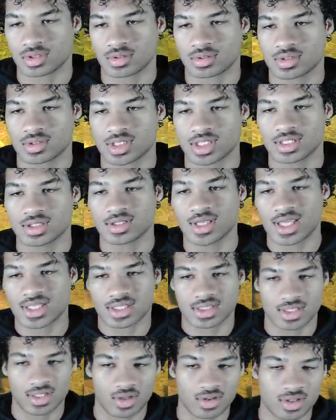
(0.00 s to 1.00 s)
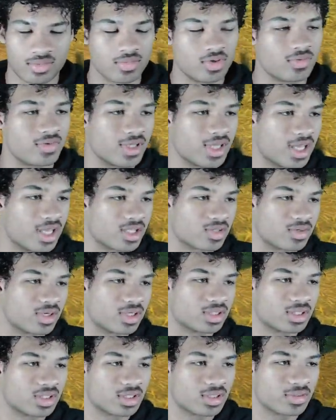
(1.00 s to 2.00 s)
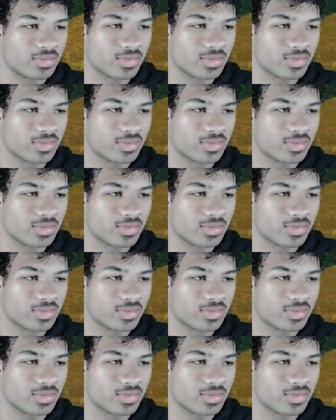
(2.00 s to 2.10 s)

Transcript: See, that's the only move he has right there.